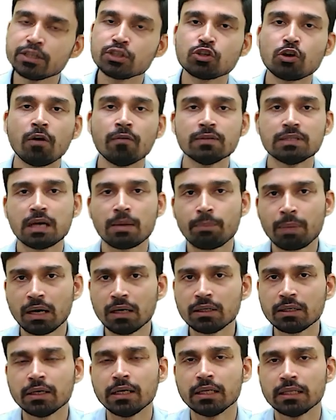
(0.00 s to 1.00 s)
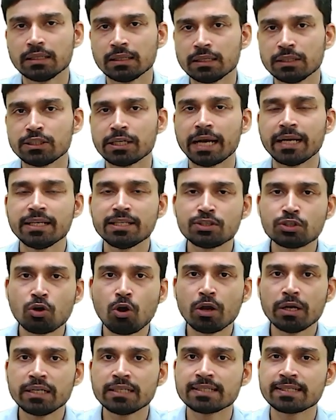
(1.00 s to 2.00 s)
of Japan. The Chinese
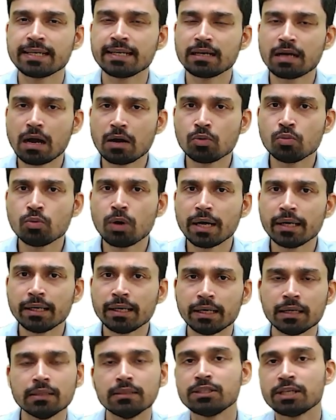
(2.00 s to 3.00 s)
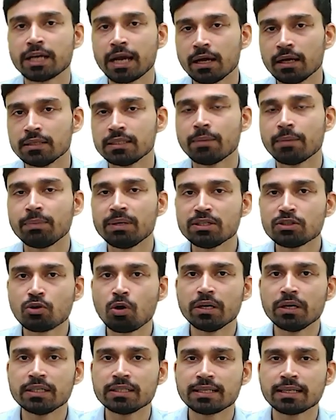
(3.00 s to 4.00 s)
call it Senkaku Island, Japanese
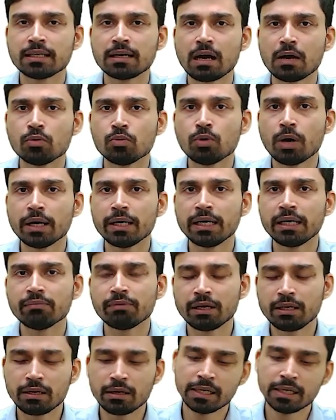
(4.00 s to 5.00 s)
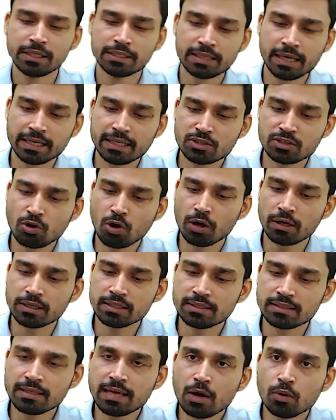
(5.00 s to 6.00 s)
call it Senkaku Island, while Chinese call it
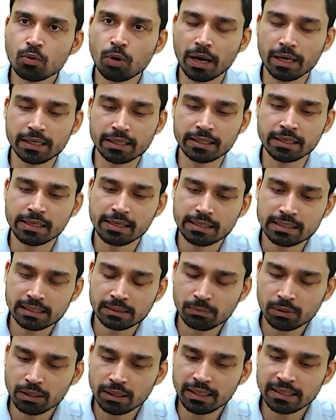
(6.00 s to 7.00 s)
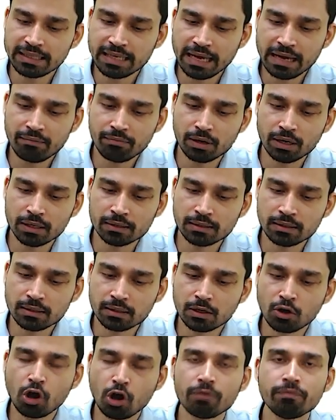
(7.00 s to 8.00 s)
Diaoyu Island. Similarly, they have
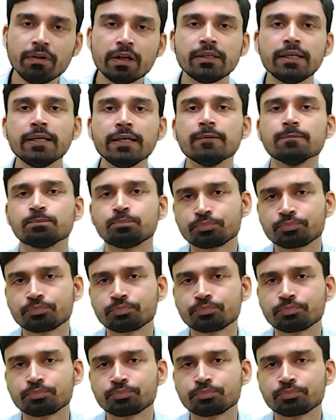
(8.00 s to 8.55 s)
other conflicting